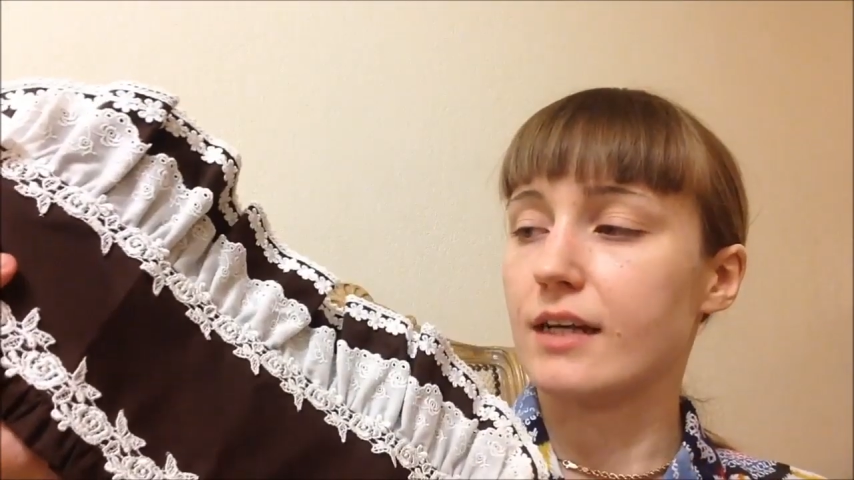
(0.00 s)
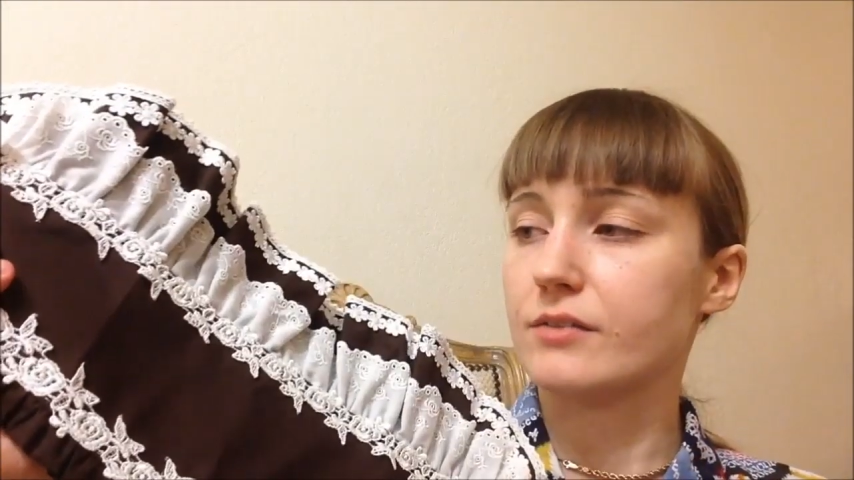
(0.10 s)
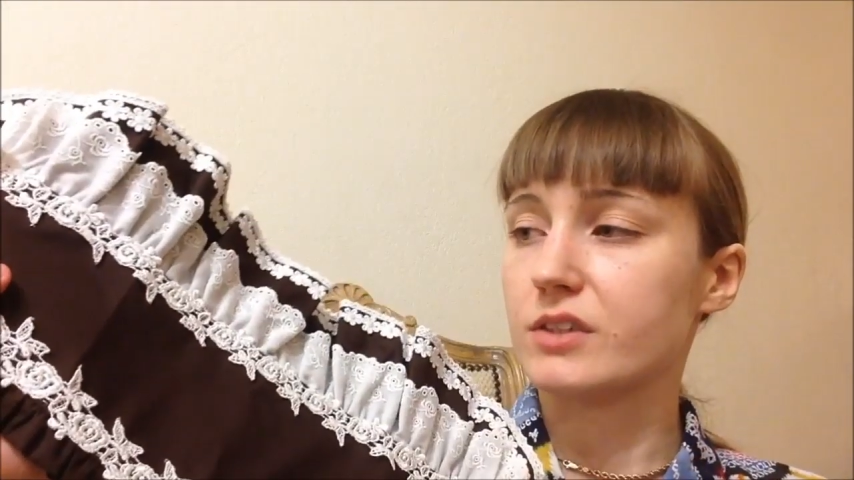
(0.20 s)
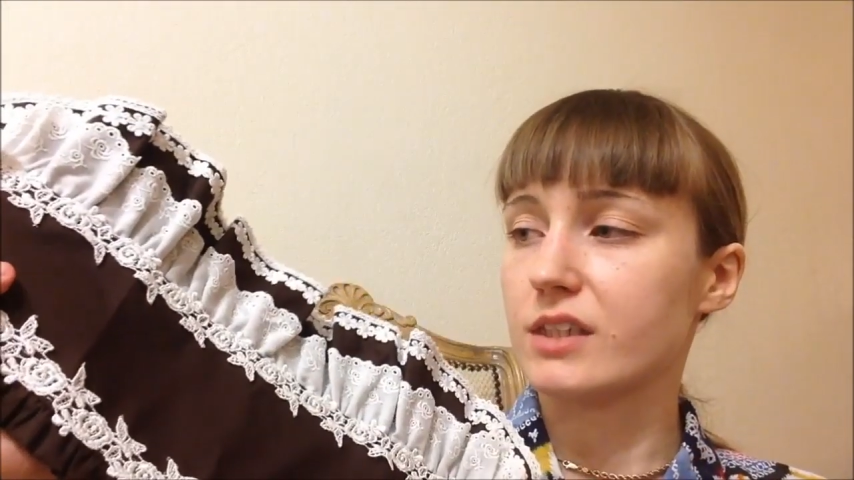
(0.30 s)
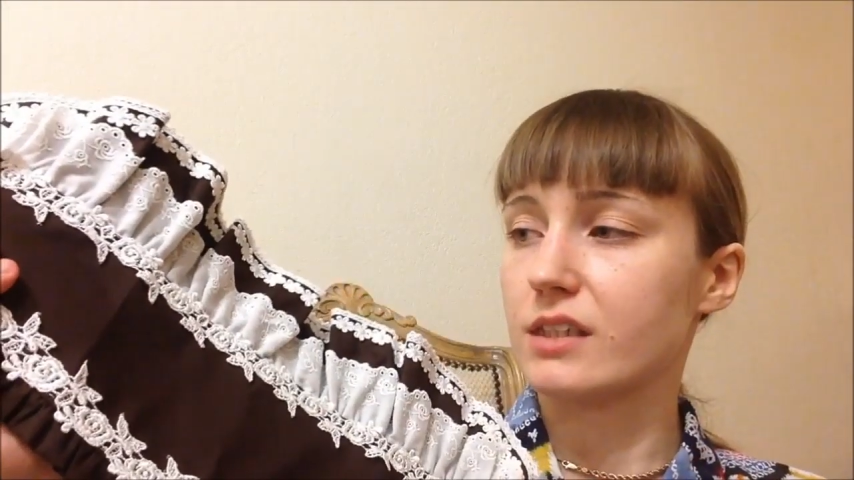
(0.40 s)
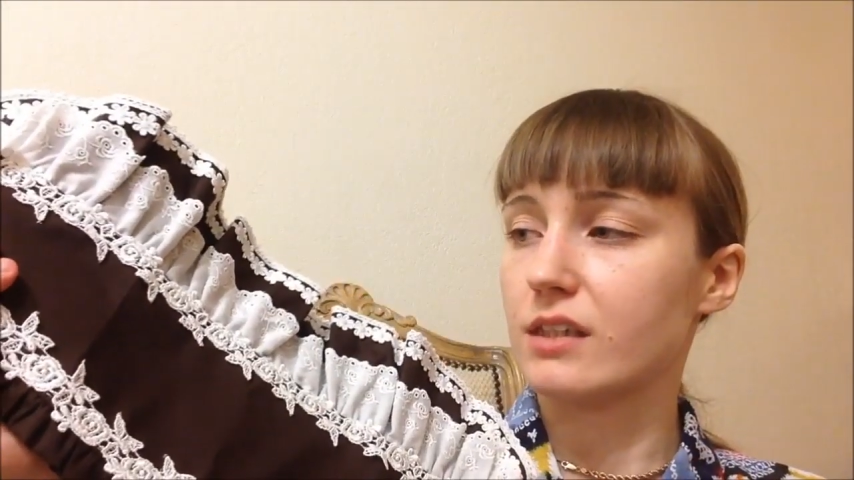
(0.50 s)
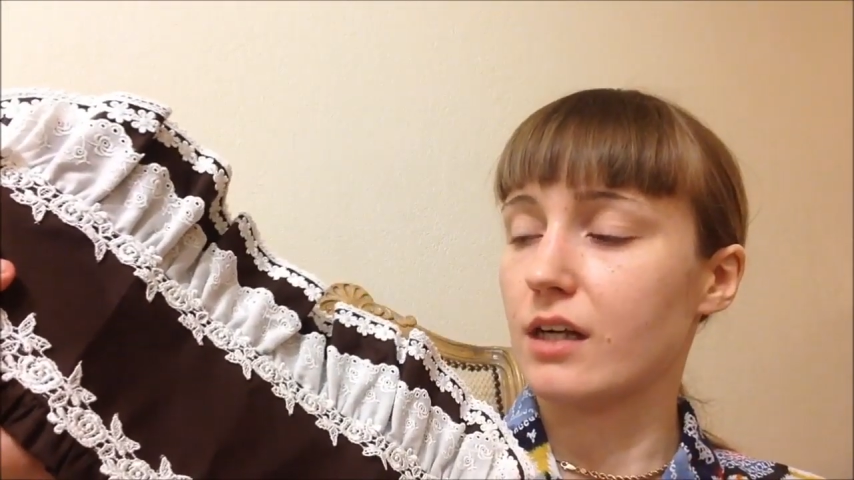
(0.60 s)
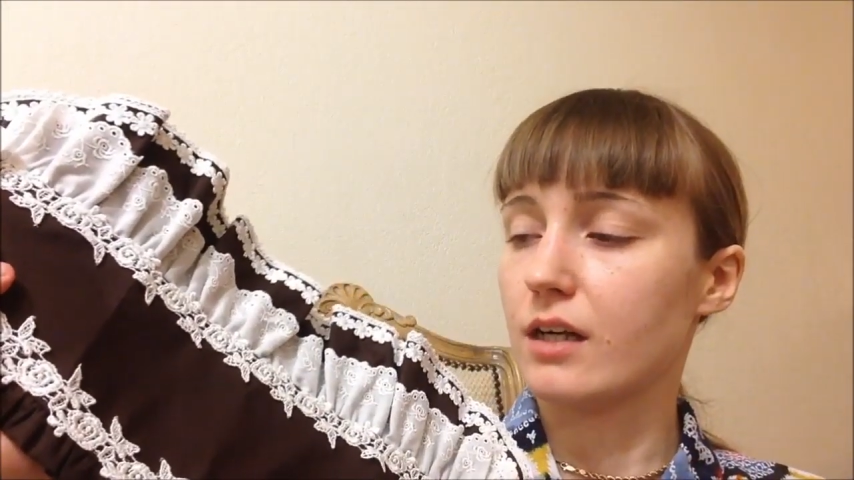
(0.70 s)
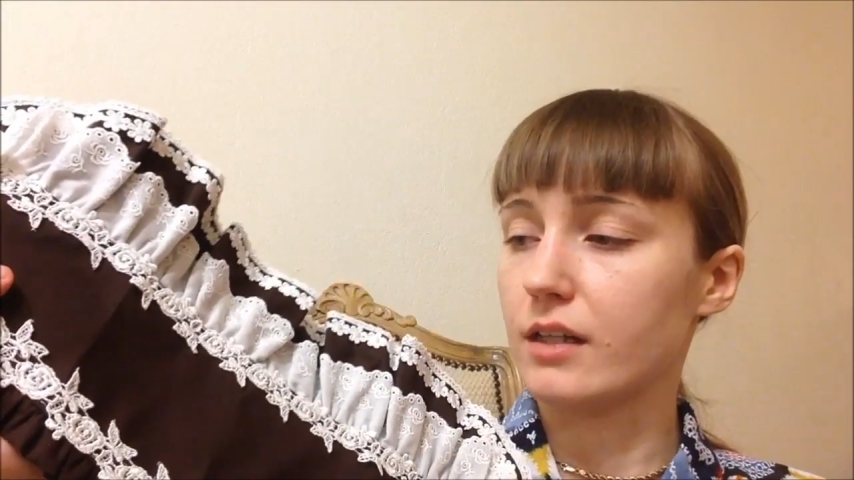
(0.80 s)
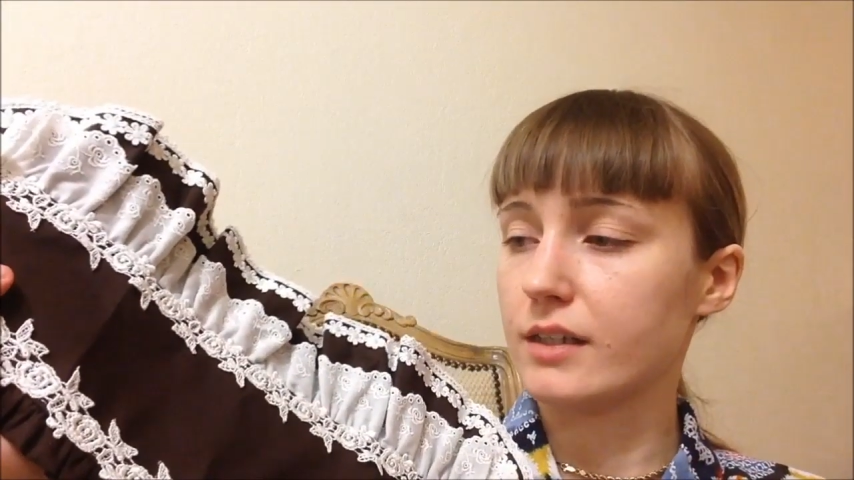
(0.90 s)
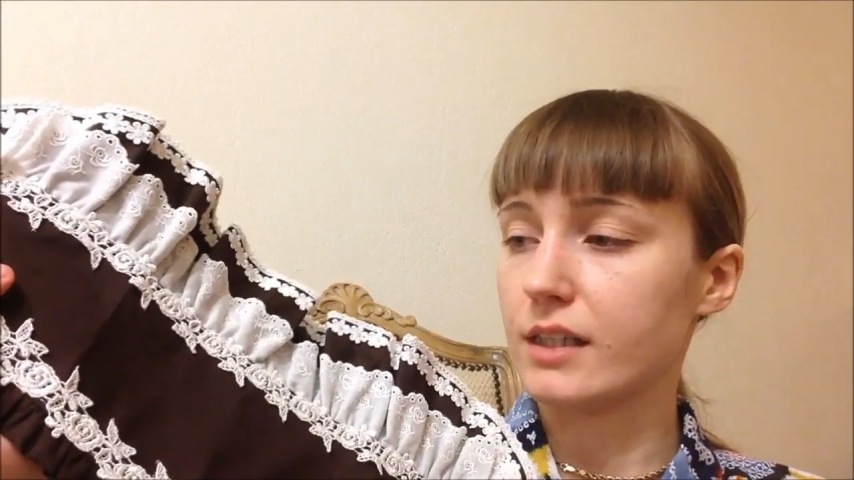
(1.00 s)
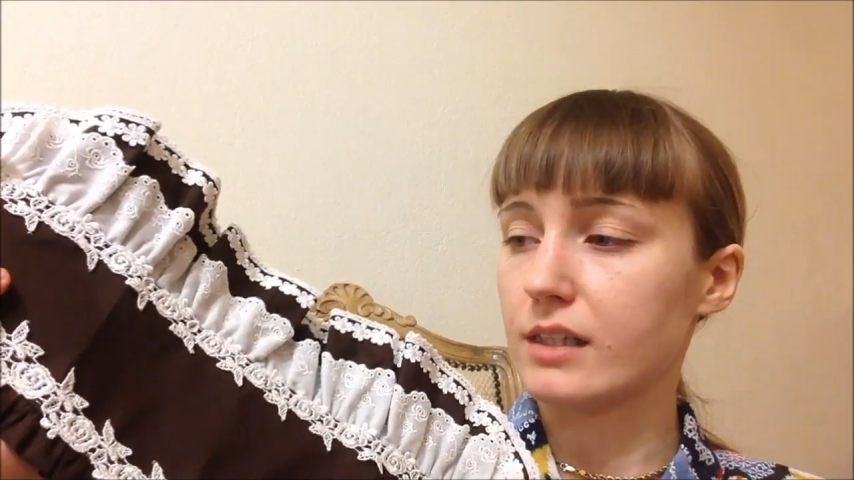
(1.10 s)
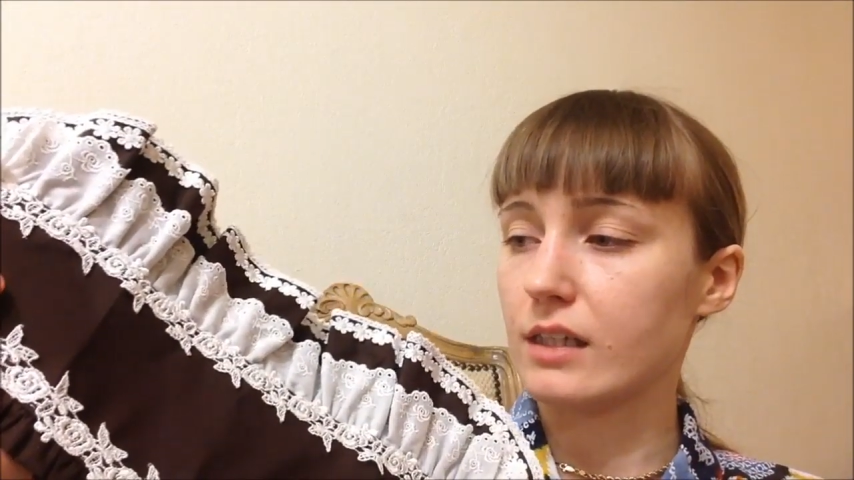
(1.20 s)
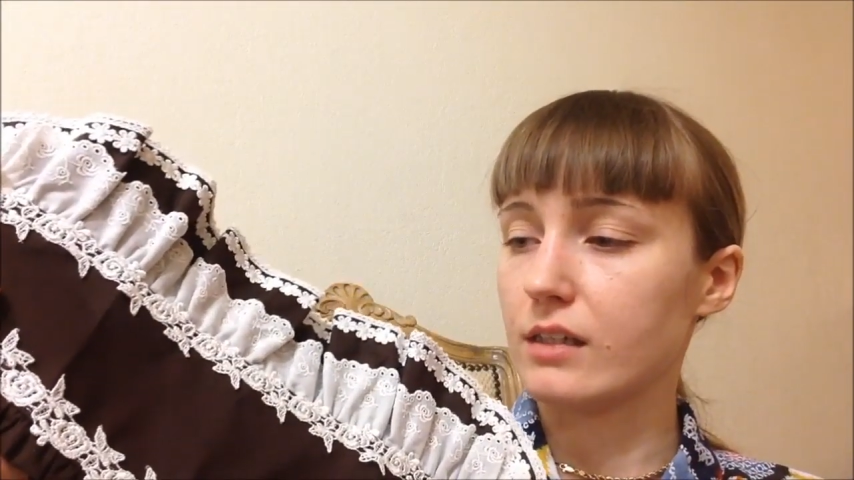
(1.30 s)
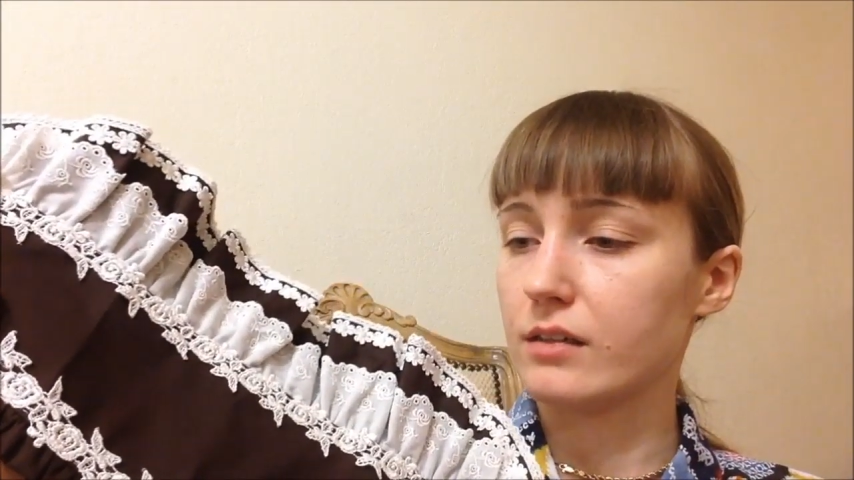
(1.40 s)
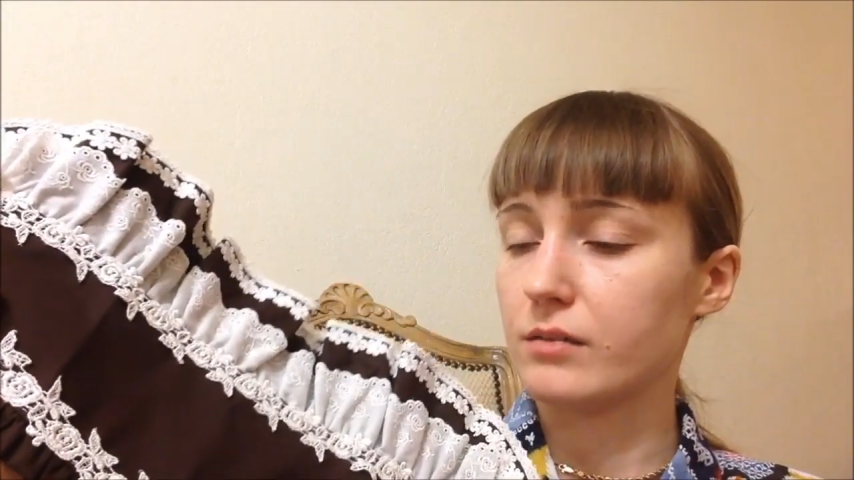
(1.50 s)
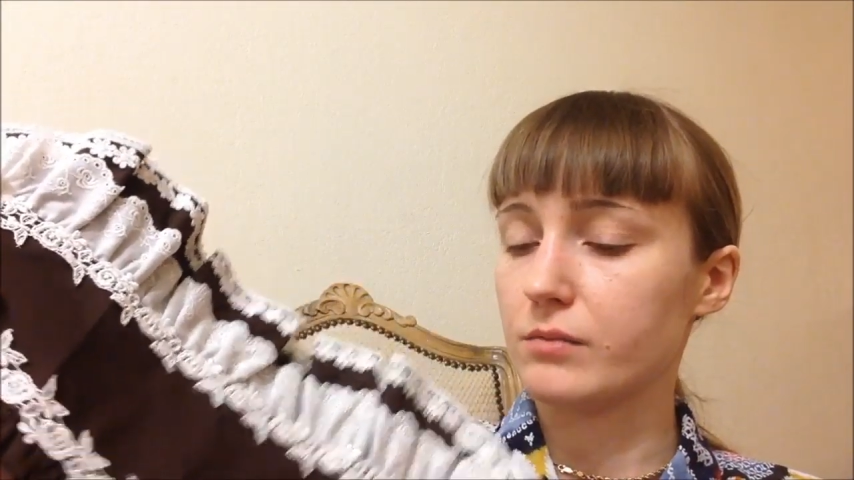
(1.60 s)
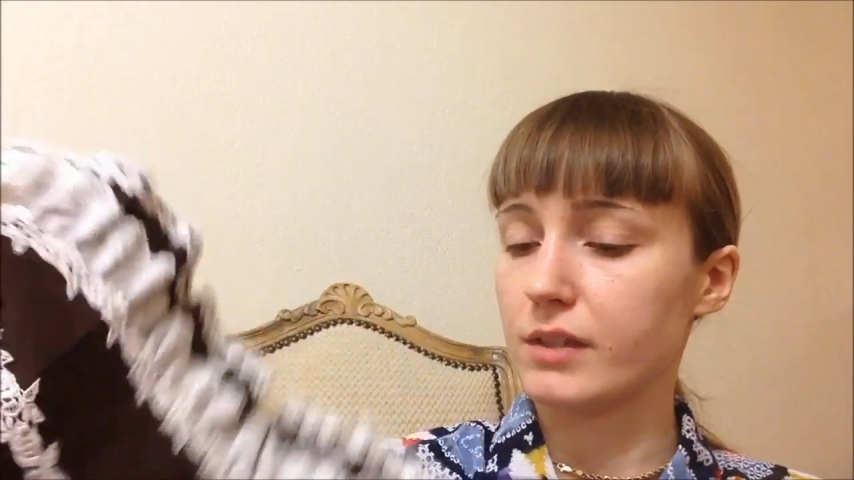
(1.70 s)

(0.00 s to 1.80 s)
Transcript: have said that the